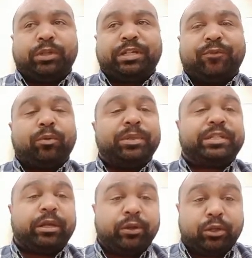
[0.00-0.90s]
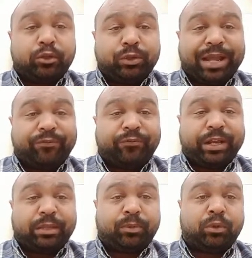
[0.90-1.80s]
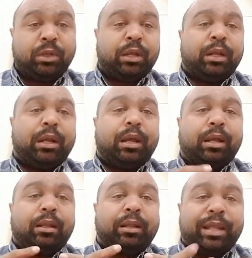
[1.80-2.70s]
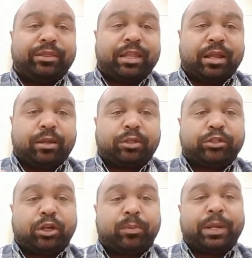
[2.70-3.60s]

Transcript: materials you have available, let that determine